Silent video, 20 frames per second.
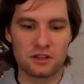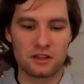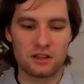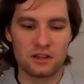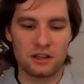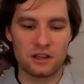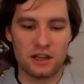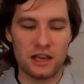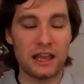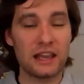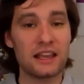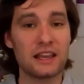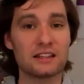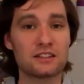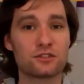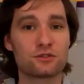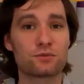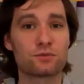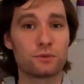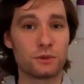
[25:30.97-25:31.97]
it gets
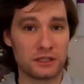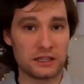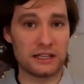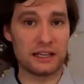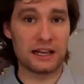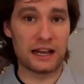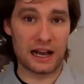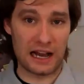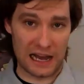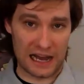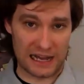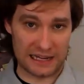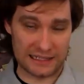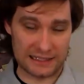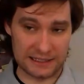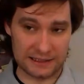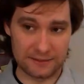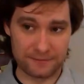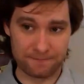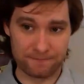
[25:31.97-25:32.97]
really hot
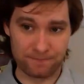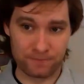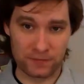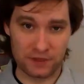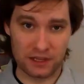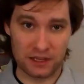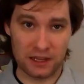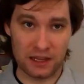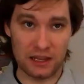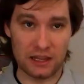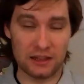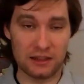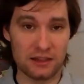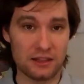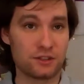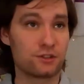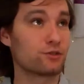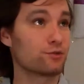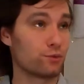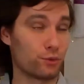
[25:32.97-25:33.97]
in this
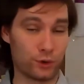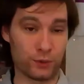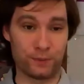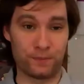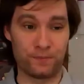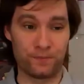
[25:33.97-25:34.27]
room,